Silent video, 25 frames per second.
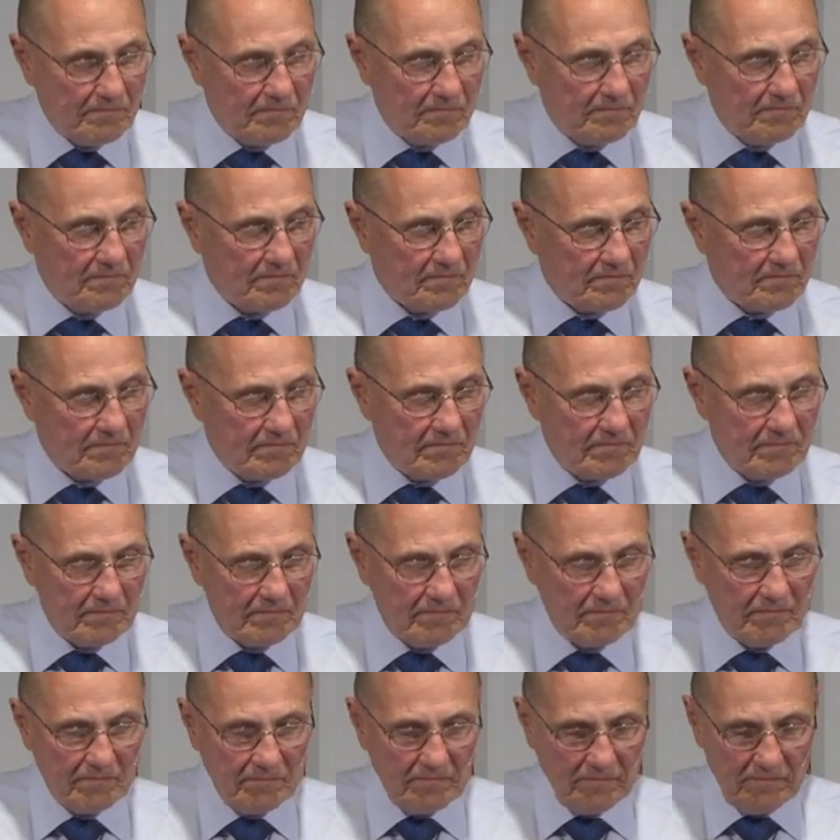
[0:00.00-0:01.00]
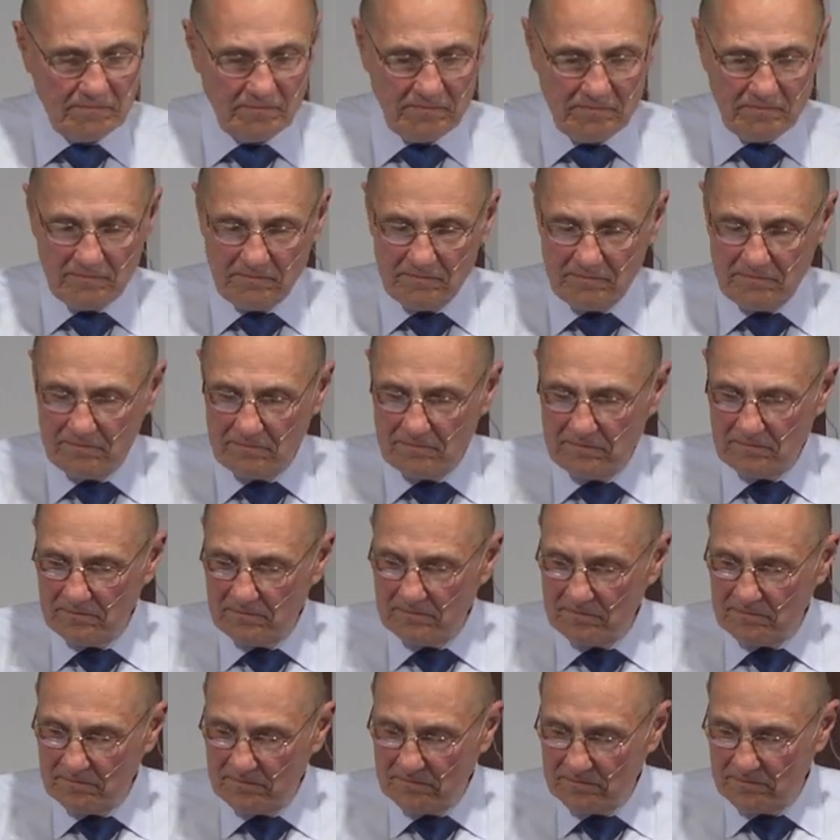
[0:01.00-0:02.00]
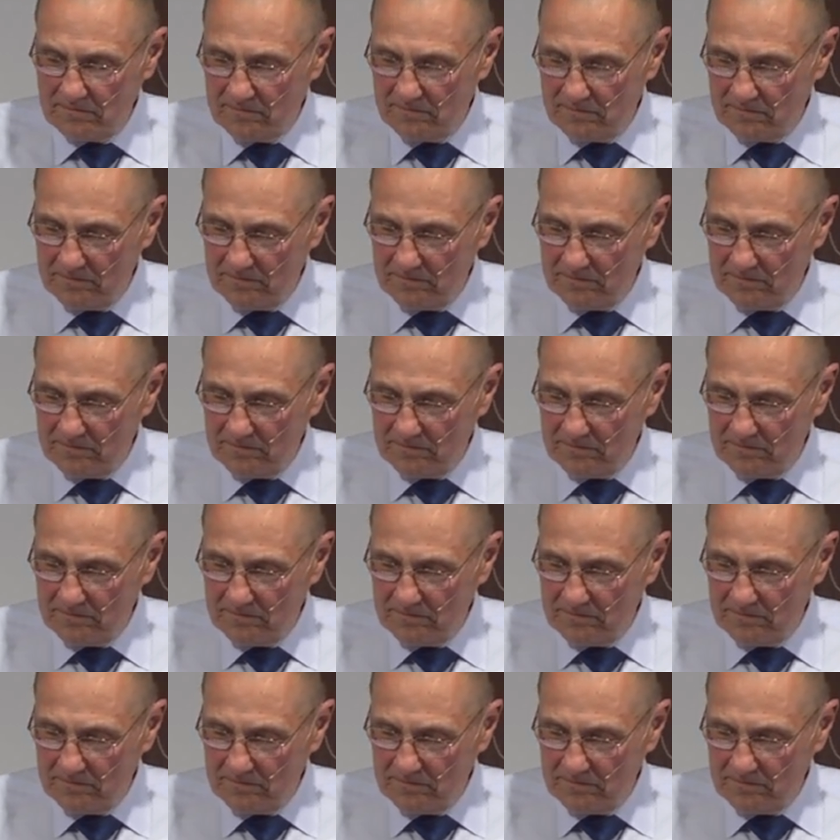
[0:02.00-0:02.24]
No words are spoken by the person on screen.